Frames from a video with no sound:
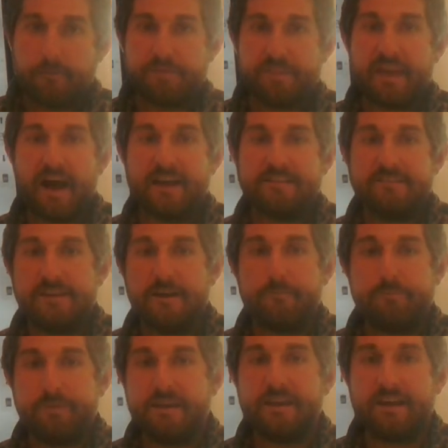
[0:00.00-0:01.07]
The idea
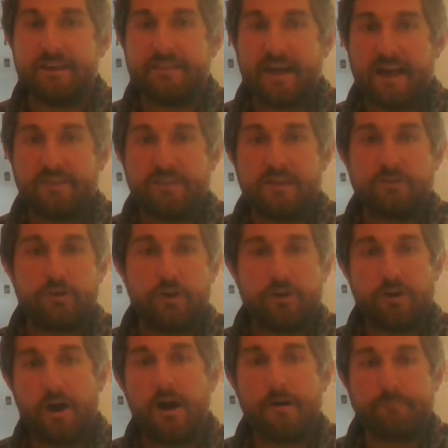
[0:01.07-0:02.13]
being that these are
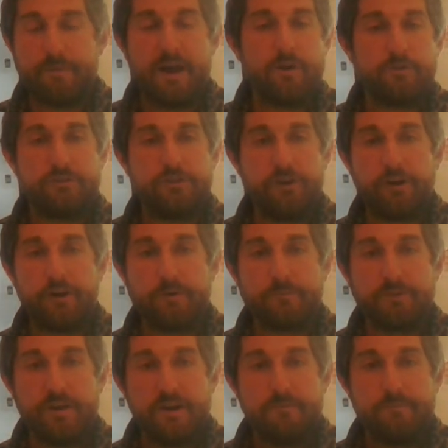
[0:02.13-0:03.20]
compound terms